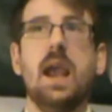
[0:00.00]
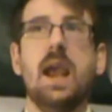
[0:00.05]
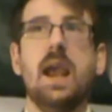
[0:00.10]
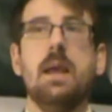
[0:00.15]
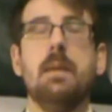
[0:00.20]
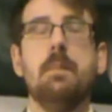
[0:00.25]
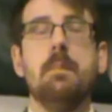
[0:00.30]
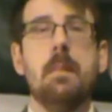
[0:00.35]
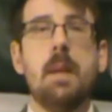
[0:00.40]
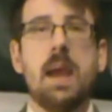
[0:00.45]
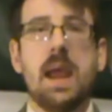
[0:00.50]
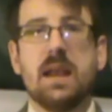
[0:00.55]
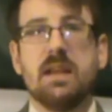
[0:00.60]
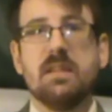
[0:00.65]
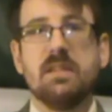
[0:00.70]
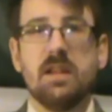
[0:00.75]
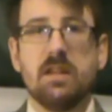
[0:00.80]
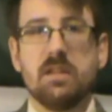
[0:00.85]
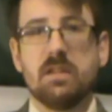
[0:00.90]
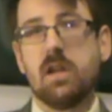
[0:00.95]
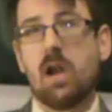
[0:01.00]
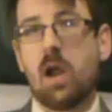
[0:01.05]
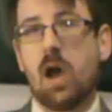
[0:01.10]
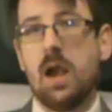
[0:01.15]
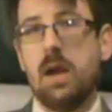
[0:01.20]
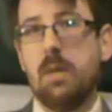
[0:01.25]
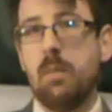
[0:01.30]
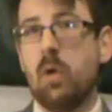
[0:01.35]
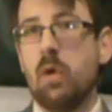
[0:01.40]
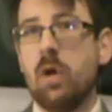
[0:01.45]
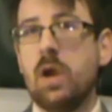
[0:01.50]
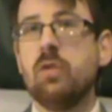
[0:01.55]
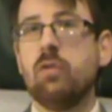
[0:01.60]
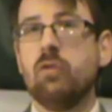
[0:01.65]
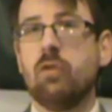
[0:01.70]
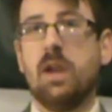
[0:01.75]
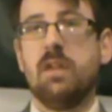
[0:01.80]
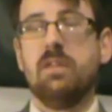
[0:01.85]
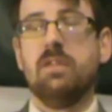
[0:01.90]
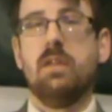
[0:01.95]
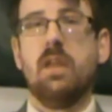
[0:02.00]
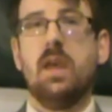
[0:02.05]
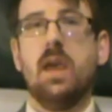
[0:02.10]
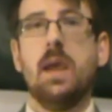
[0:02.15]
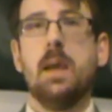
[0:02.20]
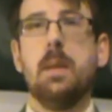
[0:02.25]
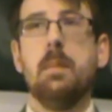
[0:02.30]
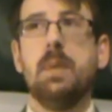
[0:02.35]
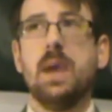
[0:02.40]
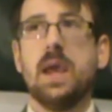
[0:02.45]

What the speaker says: it makes it slightly more interesting,